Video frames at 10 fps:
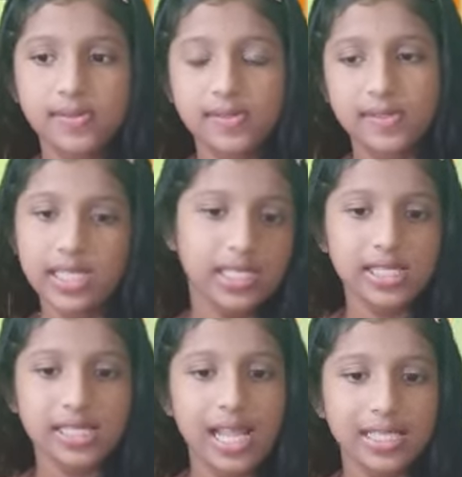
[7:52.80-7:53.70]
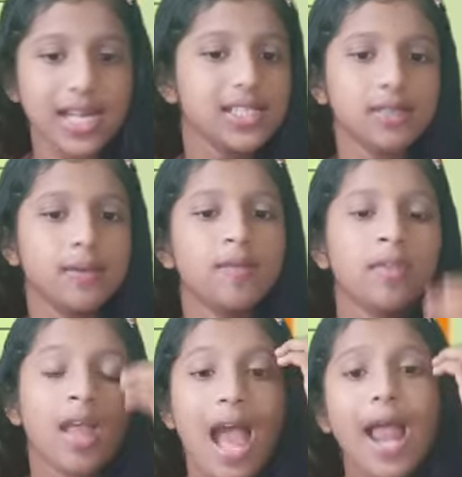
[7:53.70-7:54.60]
it does like, right?
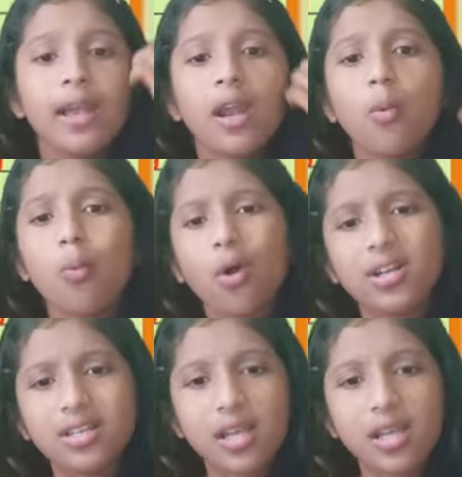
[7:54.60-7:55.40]
And what?